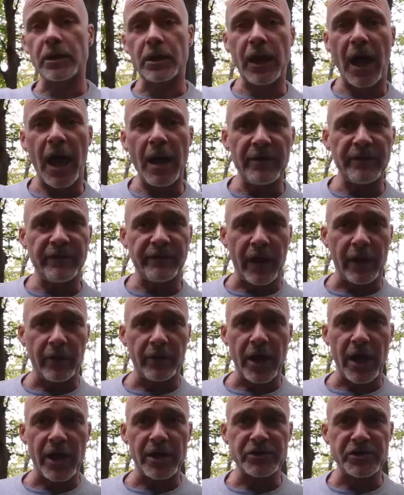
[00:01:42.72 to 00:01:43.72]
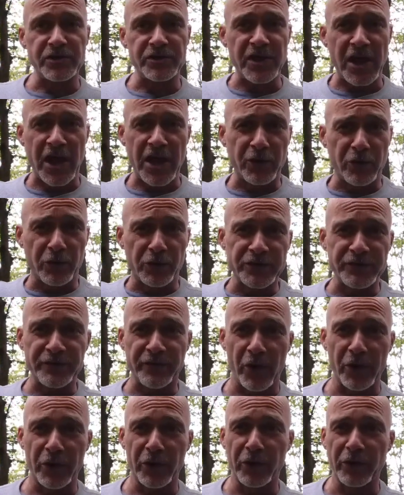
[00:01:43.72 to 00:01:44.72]
climate variations. Acorns
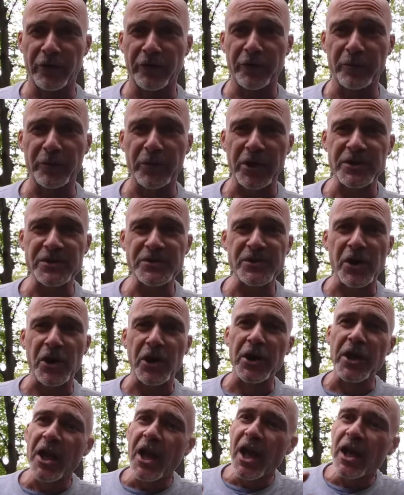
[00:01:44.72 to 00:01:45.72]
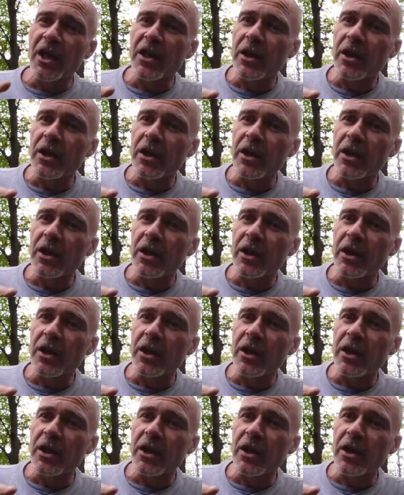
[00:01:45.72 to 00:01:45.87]
falling all over the place, sorry.